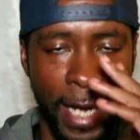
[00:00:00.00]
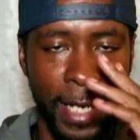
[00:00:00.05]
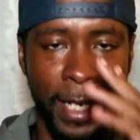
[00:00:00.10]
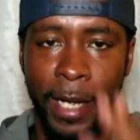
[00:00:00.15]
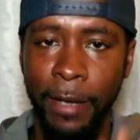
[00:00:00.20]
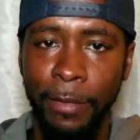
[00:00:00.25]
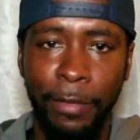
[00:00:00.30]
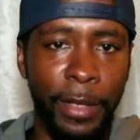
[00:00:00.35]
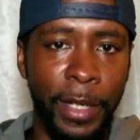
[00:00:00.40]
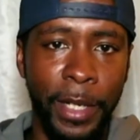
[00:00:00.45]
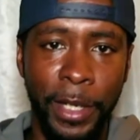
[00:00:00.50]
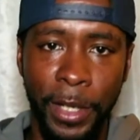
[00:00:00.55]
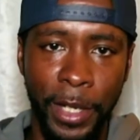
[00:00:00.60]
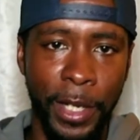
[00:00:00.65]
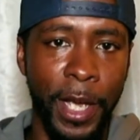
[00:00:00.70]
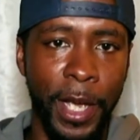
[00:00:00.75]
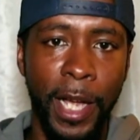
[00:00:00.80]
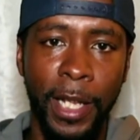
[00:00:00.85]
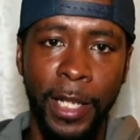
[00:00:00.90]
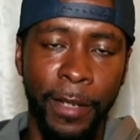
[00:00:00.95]
I definitely
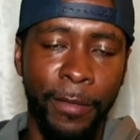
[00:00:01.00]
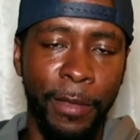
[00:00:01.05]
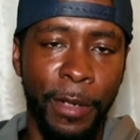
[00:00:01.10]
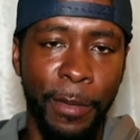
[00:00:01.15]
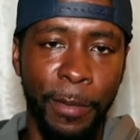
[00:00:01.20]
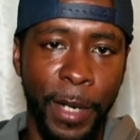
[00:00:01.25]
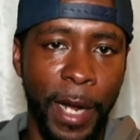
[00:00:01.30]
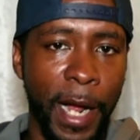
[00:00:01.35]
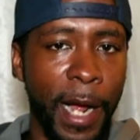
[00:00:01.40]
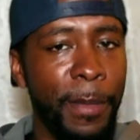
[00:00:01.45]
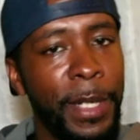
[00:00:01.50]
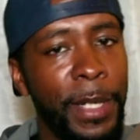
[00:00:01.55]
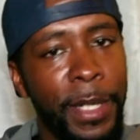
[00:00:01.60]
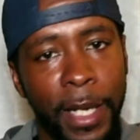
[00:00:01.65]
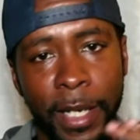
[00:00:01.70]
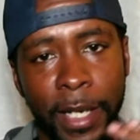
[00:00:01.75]
see y'all leaving them comments.